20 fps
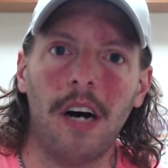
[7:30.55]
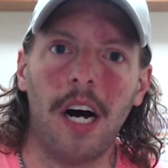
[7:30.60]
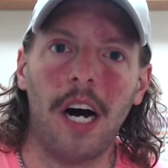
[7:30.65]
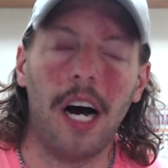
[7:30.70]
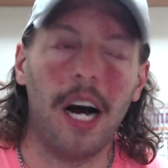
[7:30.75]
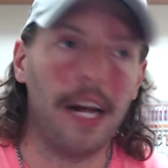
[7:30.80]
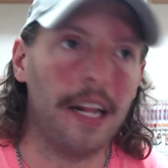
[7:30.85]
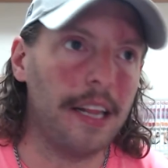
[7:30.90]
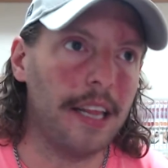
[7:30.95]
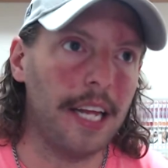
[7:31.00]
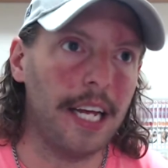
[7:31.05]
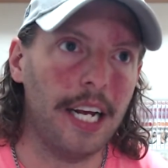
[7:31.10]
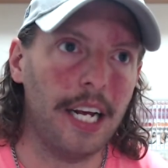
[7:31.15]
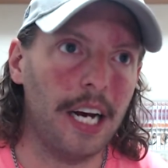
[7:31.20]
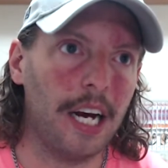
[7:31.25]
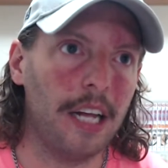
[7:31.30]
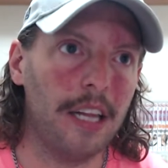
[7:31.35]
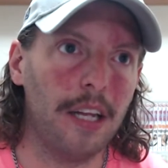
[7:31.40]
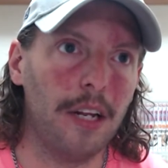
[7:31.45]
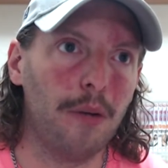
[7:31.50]
I think
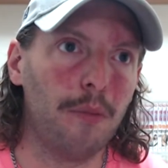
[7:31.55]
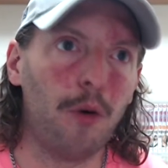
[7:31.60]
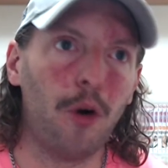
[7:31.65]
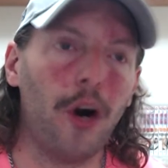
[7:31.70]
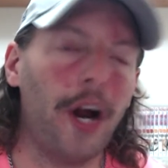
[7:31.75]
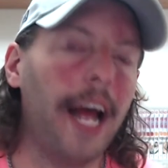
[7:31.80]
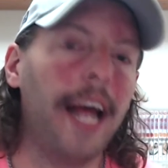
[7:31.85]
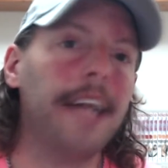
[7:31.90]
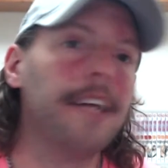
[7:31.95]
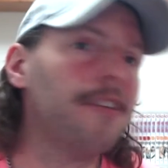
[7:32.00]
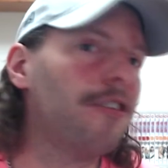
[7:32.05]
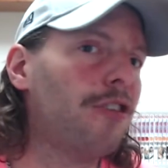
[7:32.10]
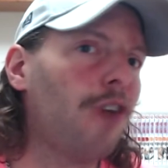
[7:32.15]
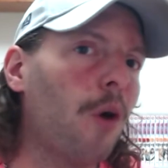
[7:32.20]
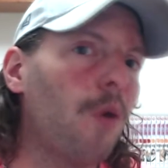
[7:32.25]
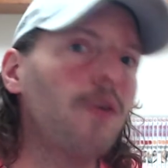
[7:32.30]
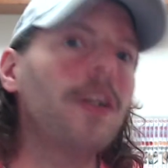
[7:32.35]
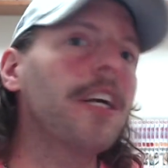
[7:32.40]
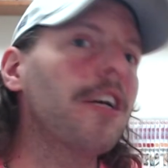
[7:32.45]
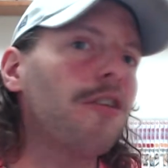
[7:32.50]
a little more... And
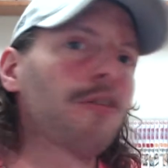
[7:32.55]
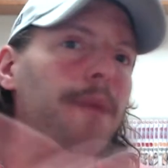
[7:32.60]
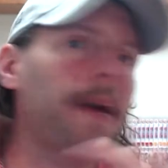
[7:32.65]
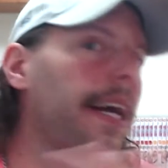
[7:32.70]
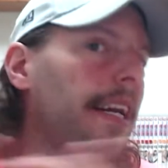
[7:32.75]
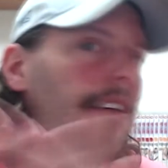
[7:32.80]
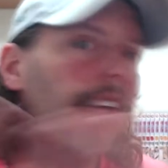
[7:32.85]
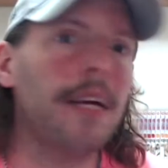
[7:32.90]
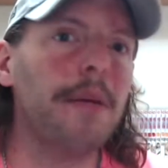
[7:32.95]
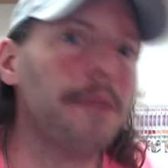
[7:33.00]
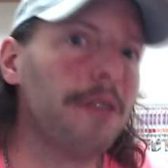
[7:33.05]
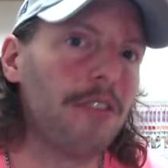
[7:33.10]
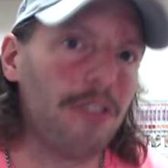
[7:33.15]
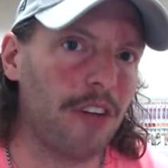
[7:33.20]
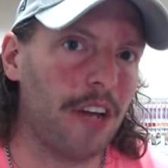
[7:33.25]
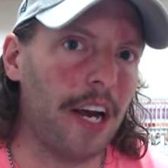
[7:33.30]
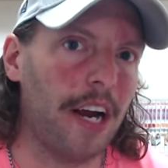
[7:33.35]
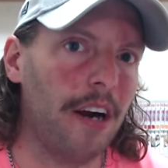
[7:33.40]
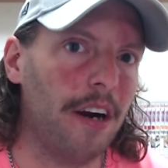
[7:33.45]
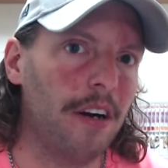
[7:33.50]
don't expect Demon
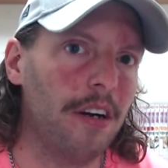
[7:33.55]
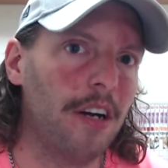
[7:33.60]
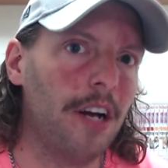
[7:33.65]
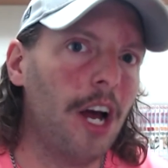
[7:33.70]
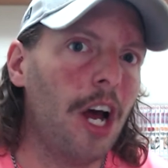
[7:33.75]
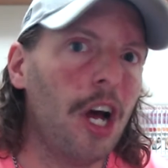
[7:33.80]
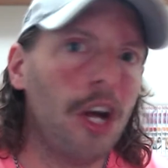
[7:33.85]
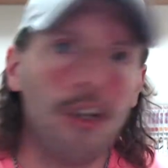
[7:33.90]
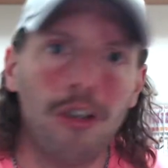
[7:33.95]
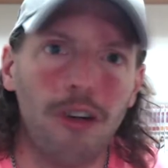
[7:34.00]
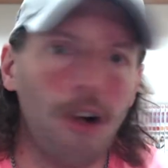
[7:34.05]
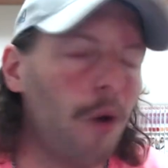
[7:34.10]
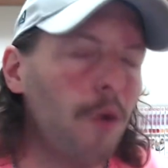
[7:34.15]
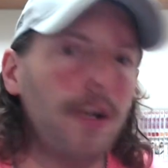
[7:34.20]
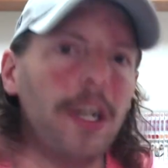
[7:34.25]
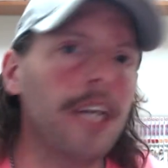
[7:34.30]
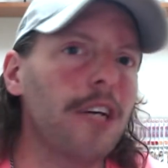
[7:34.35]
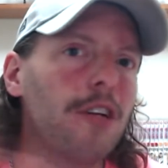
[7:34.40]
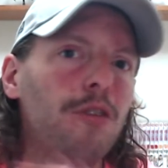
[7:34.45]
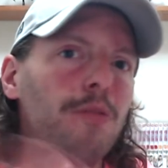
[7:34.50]
Slayer.
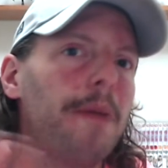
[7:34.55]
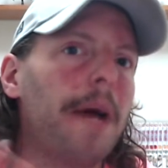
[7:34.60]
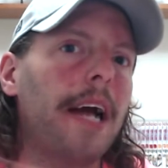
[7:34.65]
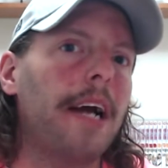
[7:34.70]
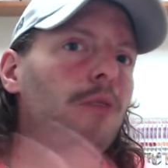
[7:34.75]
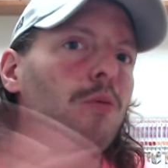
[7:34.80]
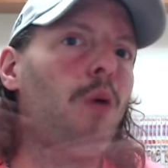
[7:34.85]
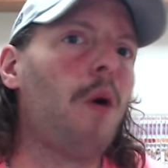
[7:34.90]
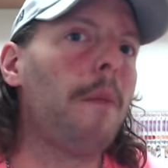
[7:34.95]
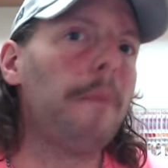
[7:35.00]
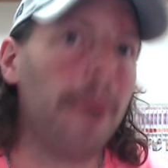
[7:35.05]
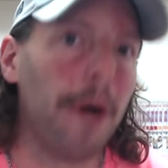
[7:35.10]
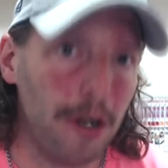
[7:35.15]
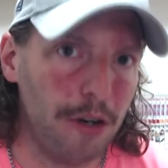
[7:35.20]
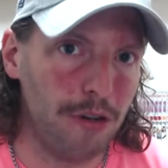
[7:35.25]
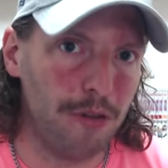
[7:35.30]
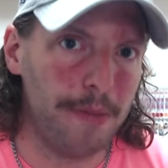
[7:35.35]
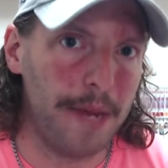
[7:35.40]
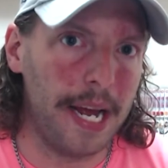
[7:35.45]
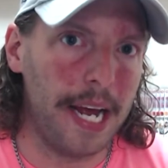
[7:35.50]
Don't expect One
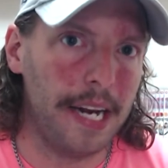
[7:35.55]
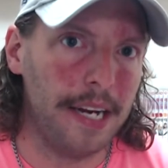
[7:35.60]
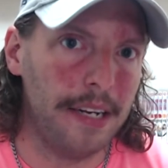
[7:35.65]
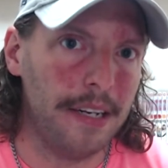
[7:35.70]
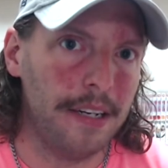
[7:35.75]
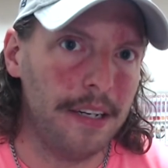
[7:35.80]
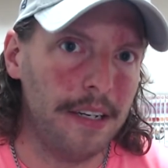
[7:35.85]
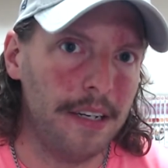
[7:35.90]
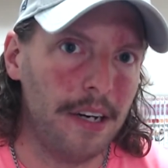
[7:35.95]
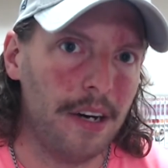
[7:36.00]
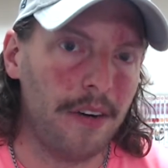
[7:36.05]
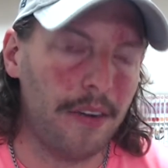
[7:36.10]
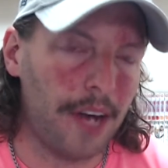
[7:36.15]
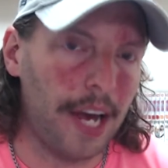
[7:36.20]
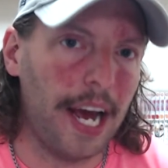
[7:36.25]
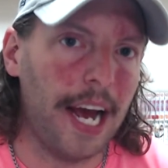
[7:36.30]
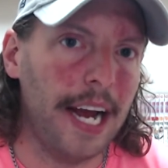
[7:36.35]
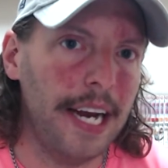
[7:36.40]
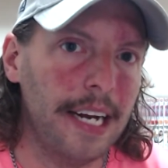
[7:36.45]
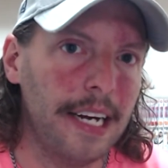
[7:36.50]
Punch Man.
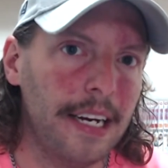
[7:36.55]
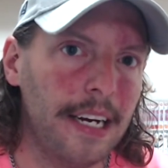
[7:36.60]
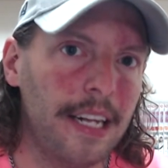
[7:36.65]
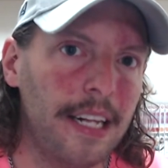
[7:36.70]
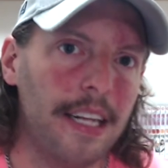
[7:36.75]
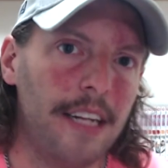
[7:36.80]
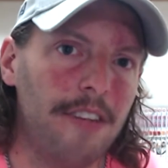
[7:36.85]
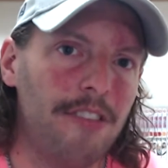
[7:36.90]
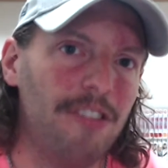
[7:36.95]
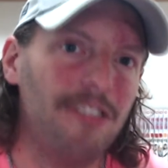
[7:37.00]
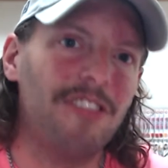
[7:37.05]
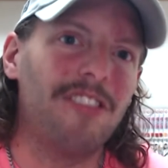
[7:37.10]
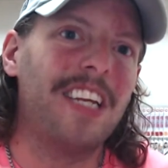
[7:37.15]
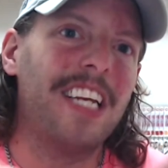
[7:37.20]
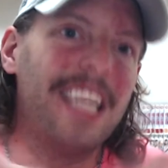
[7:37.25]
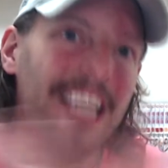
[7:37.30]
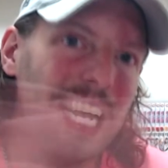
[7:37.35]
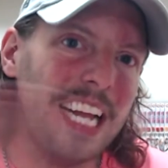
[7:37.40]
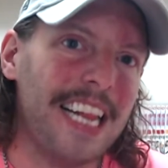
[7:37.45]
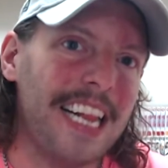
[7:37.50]
Okay? Let's just
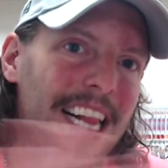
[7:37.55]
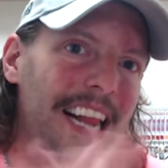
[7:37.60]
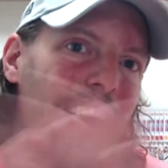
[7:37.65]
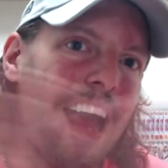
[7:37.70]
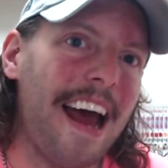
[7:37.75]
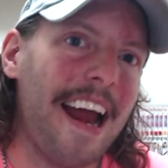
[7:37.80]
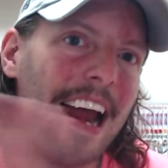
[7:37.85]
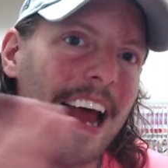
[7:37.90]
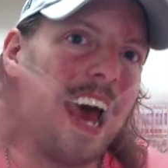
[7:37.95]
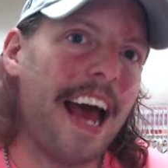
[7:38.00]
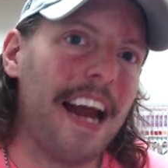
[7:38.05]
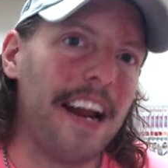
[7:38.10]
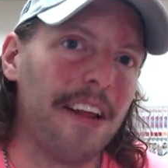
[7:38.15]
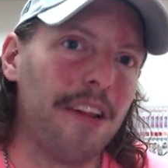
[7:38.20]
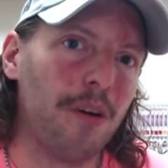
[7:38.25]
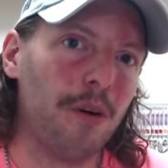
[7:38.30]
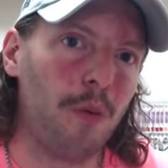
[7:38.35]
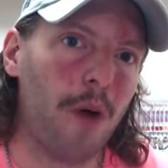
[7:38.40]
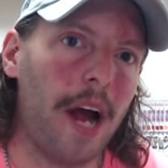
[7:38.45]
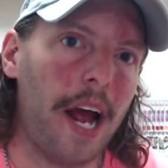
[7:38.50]
get that out of
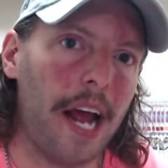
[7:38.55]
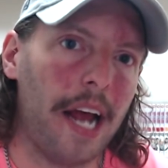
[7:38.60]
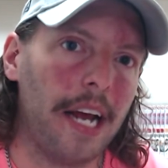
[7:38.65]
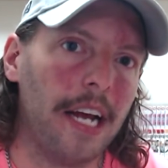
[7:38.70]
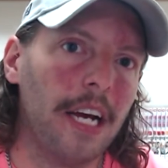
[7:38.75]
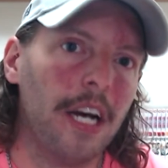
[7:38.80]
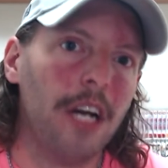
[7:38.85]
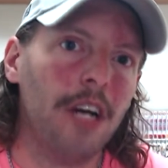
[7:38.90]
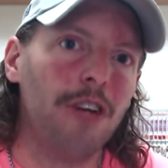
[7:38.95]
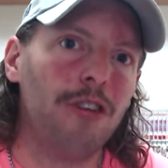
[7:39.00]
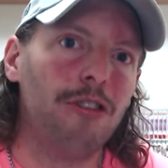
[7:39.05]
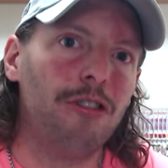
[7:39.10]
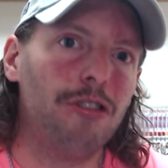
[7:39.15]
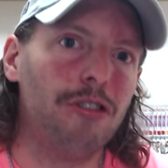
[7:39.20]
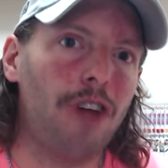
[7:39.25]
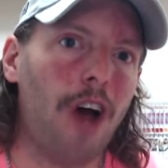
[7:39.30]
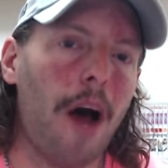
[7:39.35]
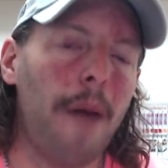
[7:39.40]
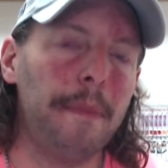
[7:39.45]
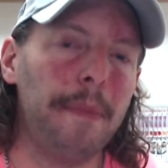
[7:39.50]
the way.
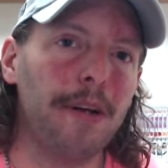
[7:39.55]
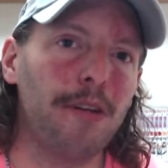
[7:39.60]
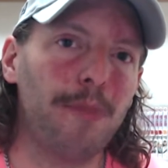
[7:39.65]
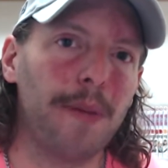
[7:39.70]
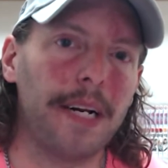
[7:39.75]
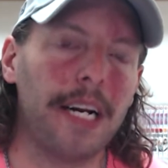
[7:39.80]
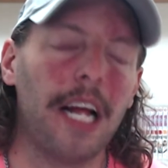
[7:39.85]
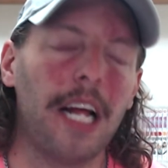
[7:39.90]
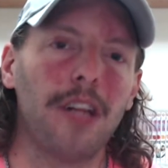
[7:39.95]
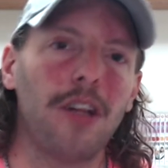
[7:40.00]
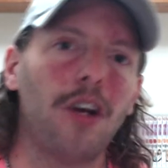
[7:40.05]
Stop expecting that.